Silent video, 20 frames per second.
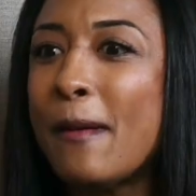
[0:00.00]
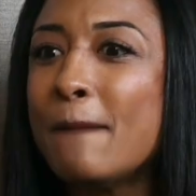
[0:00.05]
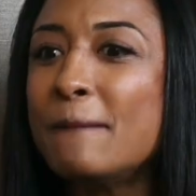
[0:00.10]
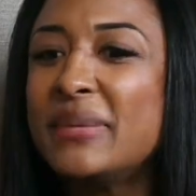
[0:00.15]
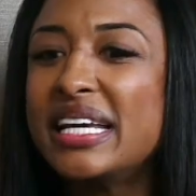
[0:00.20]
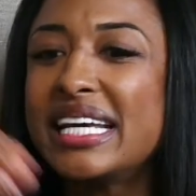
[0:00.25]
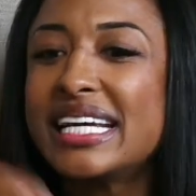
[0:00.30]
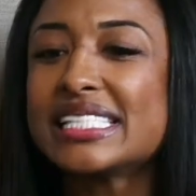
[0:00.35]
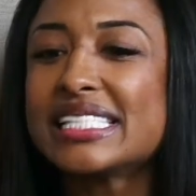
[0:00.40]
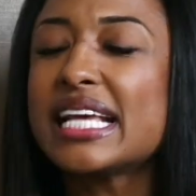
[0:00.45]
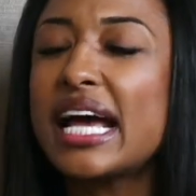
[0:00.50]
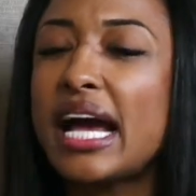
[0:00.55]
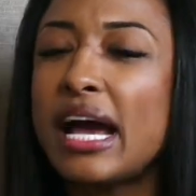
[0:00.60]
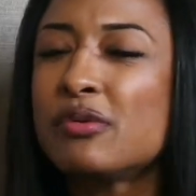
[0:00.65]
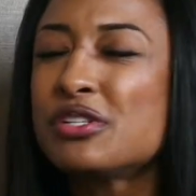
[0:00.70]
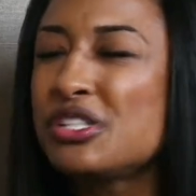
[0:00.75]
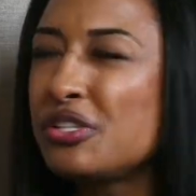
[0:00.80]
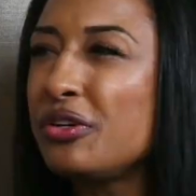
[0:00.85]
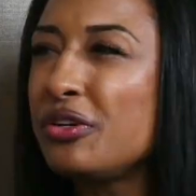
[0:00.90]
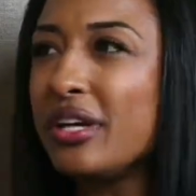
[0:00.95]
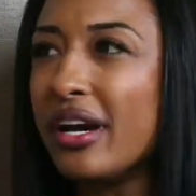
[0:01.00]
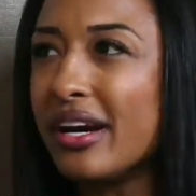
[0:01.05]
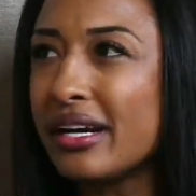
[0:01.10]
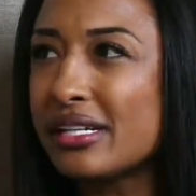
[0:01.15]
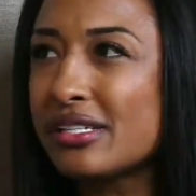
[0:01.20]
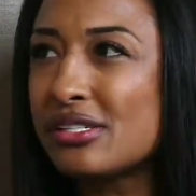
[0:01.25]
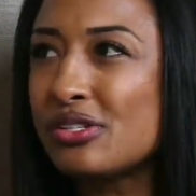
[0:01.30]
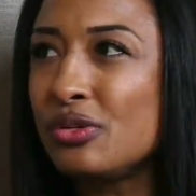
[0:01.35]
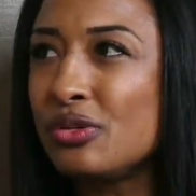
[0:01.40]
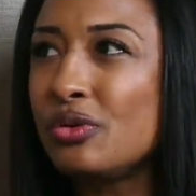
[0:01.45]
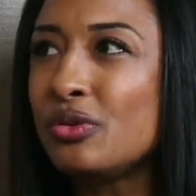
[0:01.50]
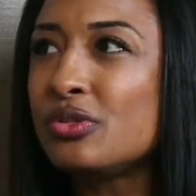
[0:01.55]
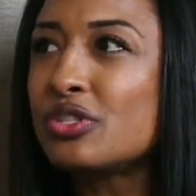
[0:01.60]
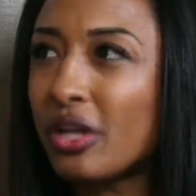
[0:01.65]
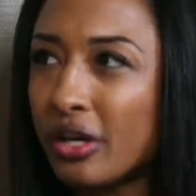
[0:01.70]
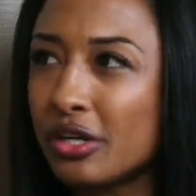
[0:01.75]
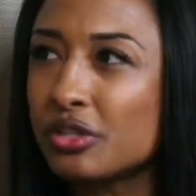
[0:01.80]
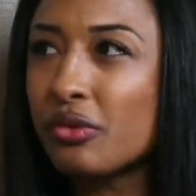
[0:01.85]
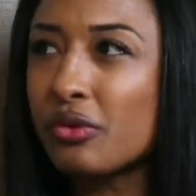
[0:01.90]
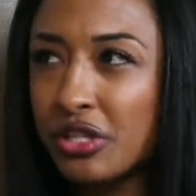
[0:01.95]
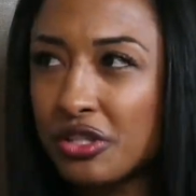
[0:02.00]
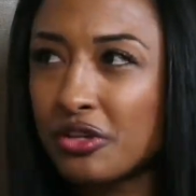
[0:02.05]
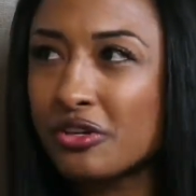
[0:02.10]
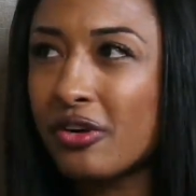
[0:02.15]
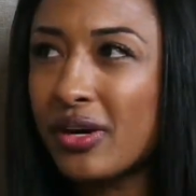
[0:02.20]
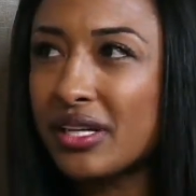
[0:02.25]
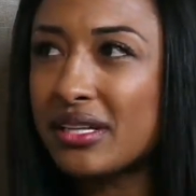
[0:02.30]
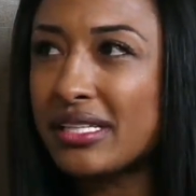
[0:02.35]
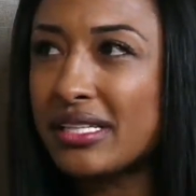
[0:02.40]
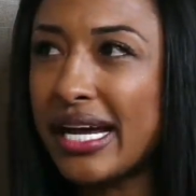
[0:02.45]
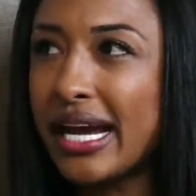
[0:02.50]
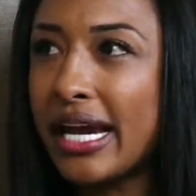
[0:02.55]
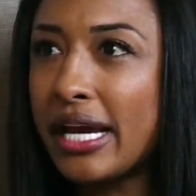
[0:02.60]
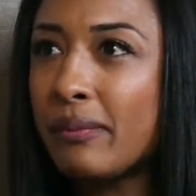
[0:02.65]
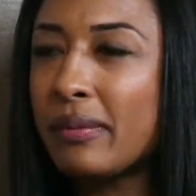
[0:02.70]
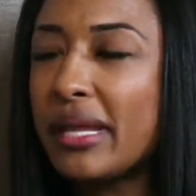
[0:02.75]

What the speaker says: because I was too young to start doing judo at the time.